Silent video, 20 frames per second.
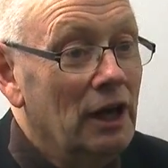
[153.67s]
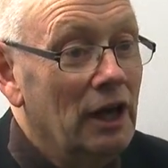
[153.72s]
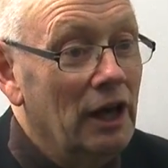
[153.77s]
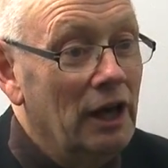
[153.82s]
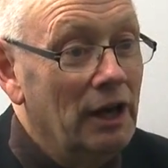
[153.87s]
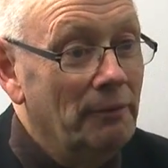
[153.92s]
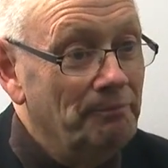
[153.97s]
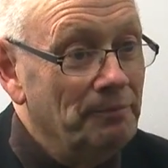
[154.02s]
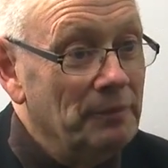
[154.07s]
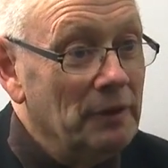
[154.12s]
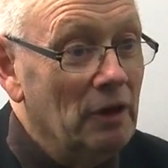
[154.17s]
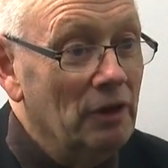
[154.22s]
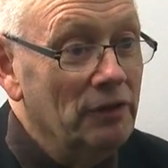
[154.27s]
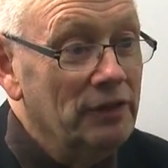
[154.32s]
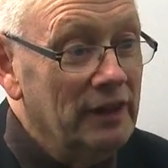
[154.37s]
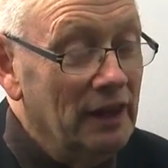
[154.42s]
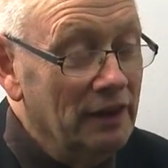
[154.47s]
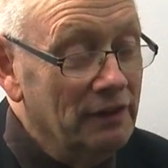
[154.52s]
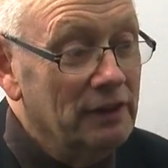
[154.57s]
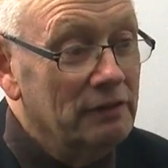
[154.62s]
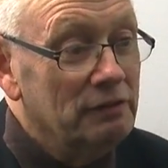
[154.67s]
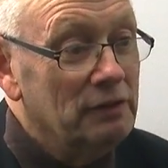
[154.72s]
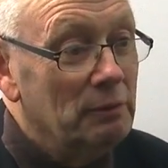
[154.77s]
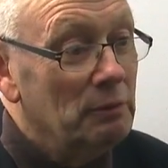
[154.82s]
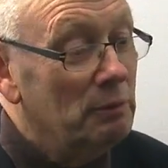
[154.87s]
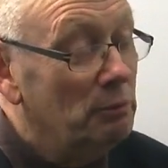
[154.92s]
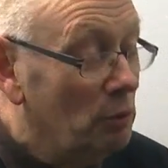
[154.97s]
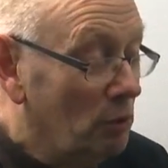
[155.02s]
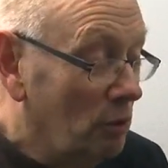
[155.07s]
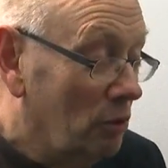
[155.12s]
On the other, the
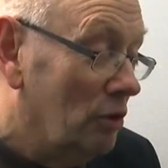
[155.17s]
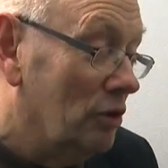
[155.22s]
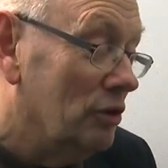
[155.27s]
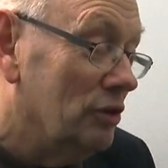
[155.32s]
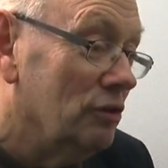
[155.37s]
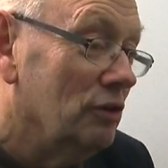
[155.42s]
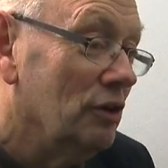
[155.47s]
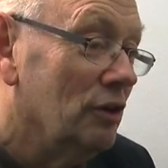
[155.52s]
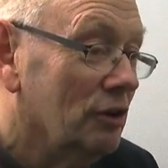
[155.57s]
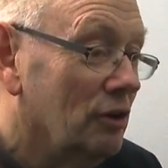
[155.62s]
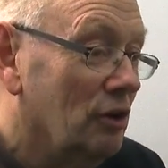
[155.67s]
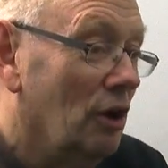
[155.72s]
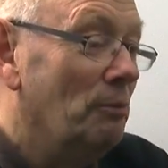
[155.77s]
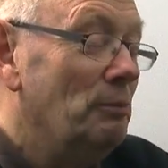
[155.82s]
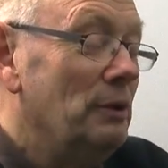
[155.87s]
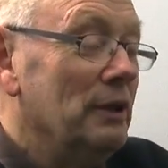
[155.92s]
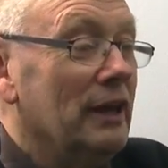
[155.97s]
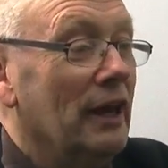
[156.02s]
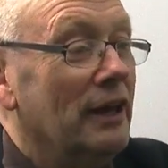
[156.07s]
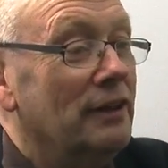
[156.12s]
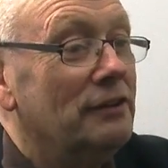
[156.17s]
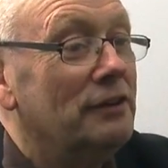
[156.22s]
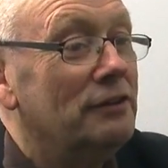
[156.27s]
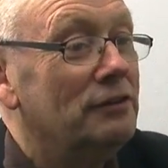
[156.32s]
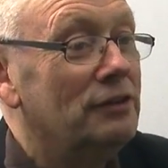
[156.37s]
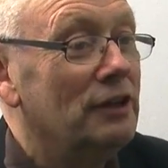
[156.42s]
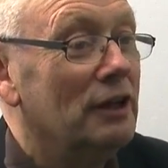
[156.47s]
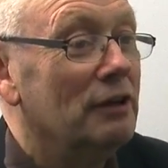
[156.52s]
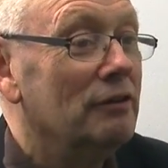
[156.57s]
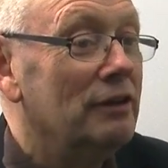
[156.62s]
more
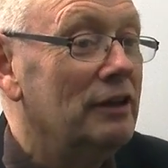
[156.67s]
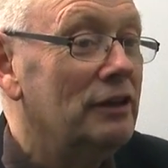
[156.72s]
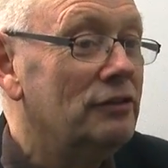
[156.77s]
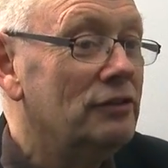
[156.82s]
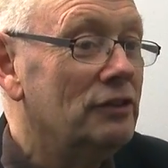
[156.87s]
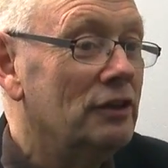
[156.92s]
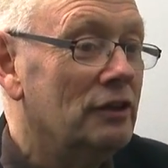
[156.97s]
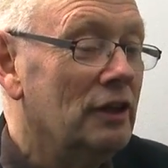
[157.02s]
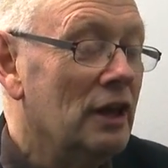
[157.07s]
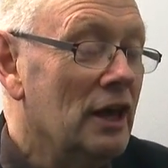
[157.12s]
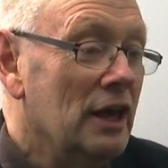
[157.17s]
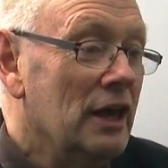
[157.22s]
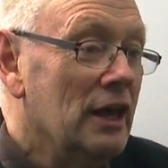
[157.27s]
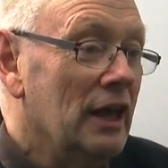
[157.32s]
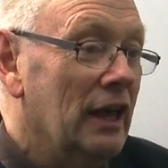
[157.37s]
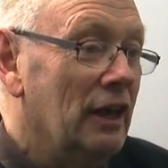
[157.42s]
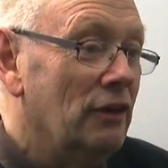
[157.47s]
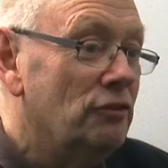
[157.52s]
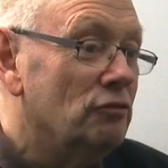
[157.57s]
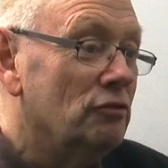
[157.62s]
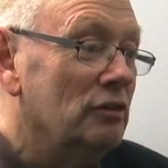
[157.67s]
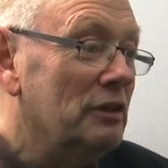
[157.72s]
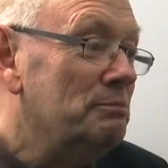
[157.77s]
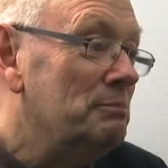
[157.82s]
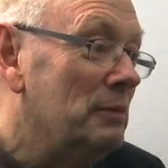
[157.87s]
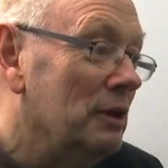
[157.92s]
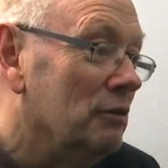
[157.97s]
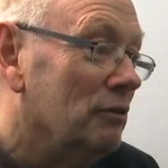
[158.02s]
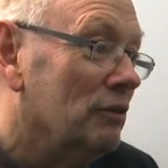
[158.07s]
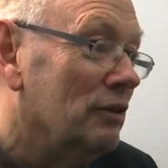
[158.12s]
complicated theory is that history
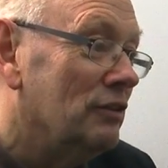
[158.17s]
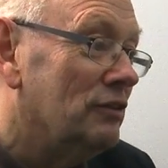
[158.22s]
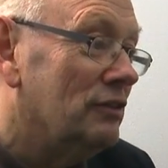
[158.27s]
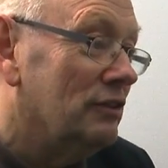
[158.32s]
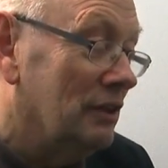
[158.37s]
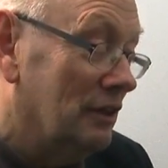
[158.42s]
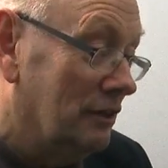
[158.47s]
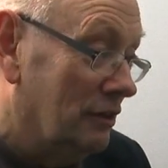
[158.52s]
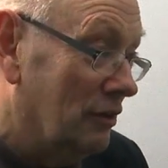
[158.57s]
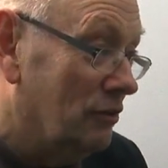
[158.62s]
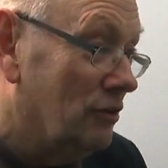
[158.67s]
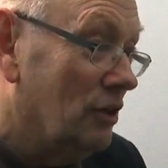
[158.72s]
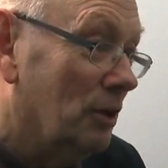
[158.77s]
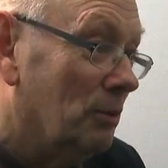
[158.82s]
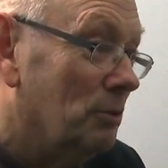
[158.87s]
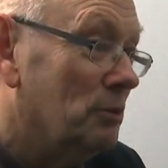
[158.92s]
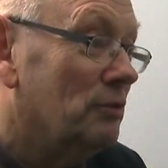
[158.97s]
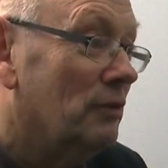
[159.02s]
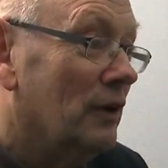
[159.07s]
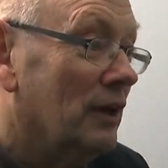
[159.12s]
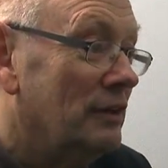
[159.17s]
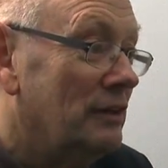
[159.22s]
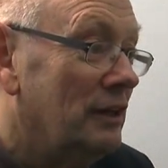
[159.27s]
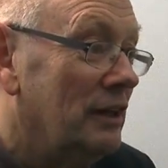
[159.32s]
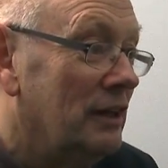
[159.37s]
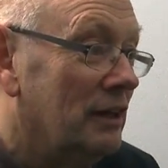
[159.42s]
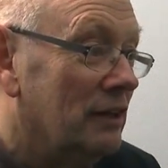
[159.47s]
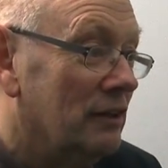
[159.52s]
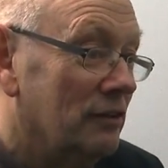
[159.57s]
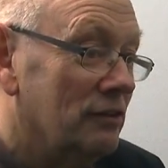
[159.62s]
mirrors, in the terms of
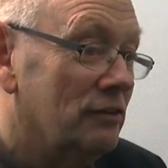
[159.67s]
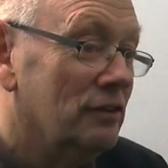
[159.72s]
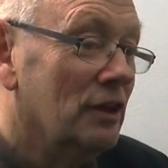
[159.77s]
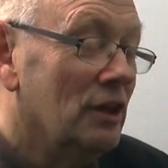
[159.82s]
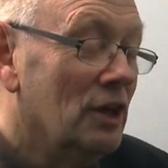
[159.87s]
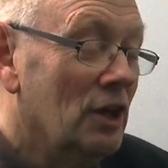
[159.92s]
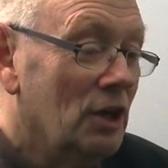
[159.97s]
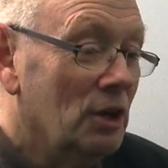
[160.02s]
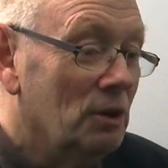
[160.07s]
ideas,